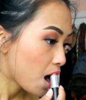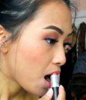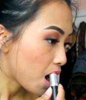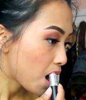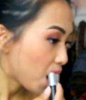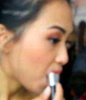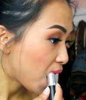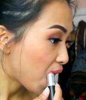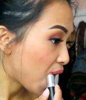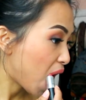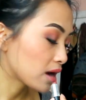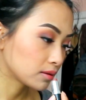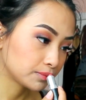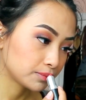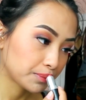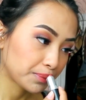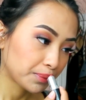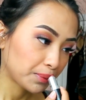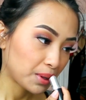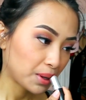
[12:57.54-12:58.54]
is really well
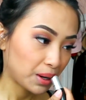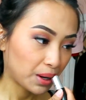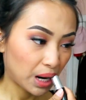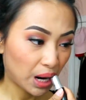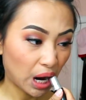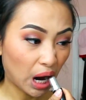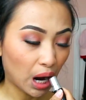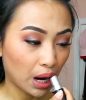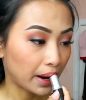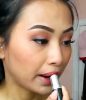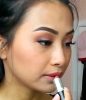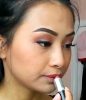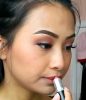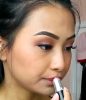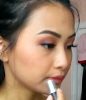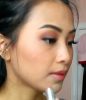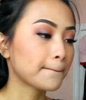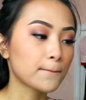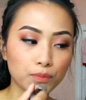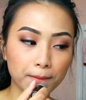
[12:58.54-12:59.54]
loved. I'm gonna be
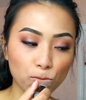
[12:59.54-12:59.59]
going